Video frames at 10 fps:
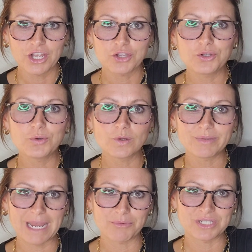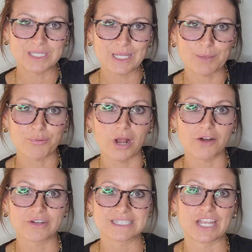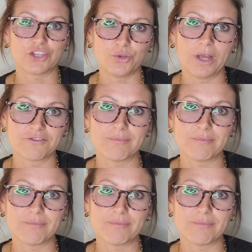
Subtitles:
you will be able to see the progress that you have